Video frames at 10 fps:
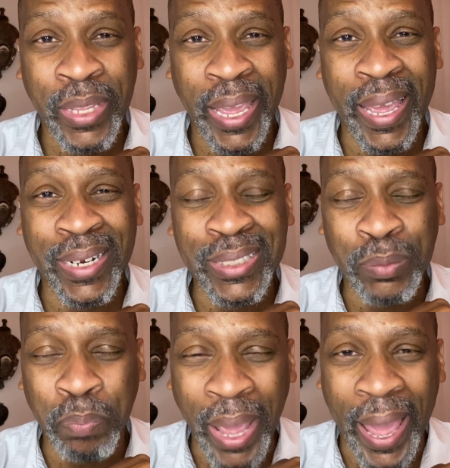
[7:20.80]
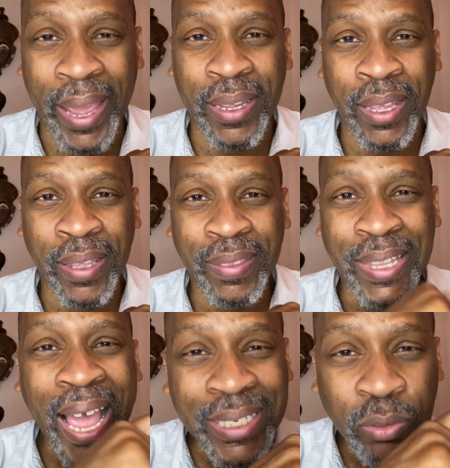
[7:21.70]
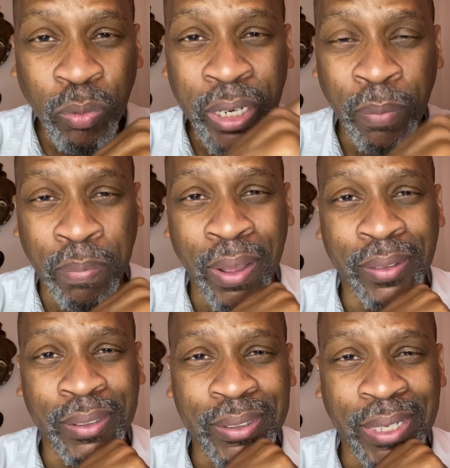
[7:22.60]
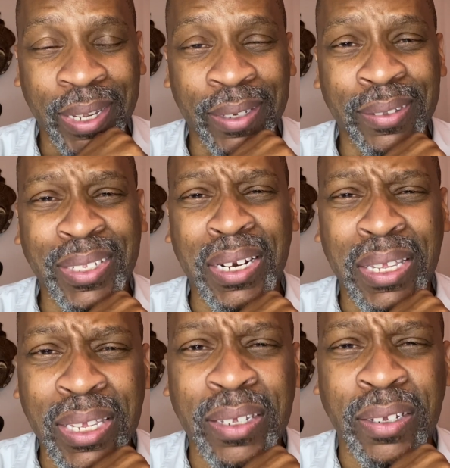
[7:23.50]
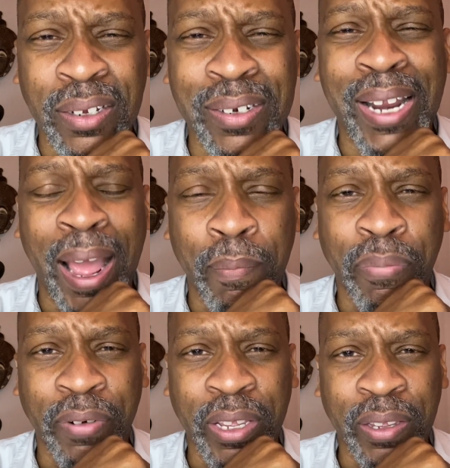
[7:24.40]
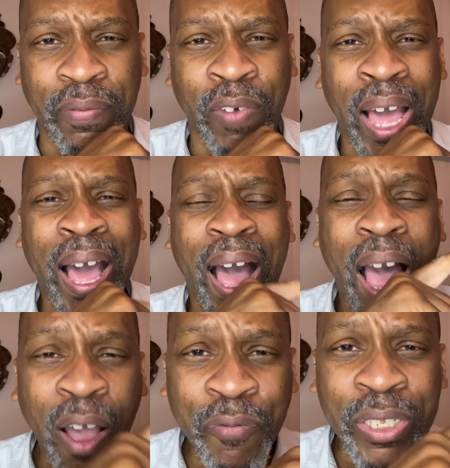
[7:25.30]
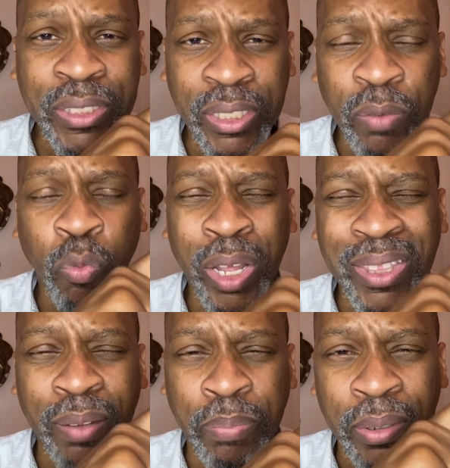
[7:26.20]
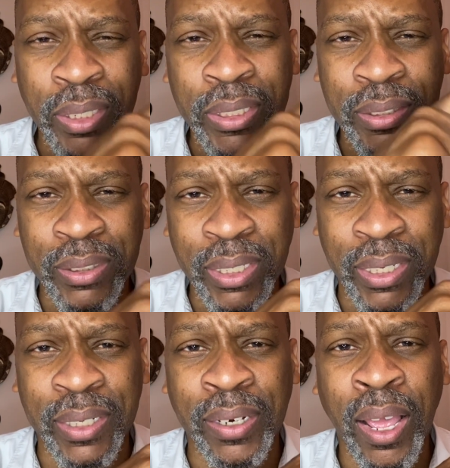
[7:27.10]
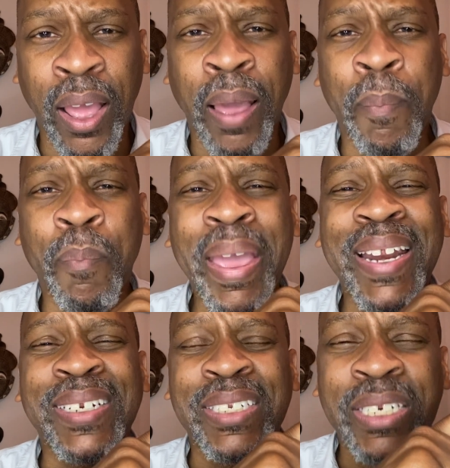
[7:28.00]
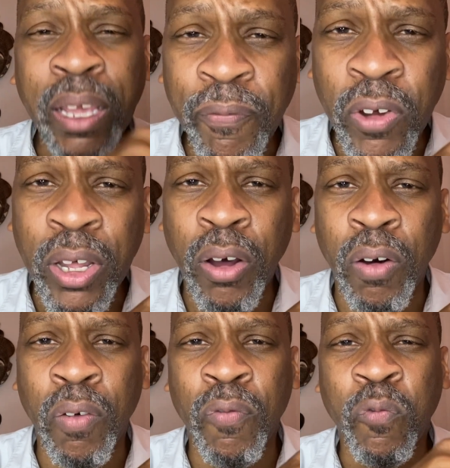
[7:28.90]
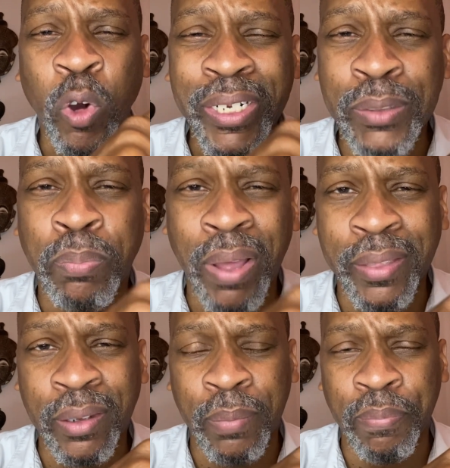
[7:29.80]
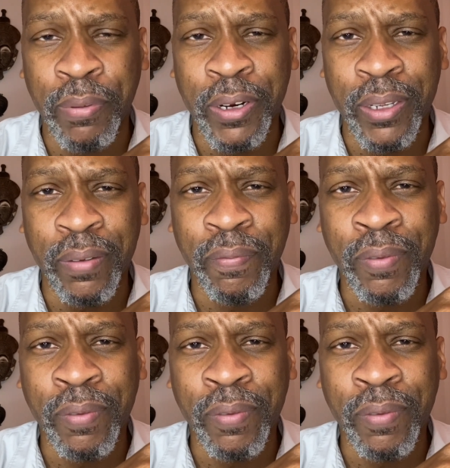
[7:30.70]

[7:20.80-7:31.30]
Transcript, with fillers: and his back, that's when the brother said that he could not breathe. Obviously, what the police did made it difficult for this brother to breathe.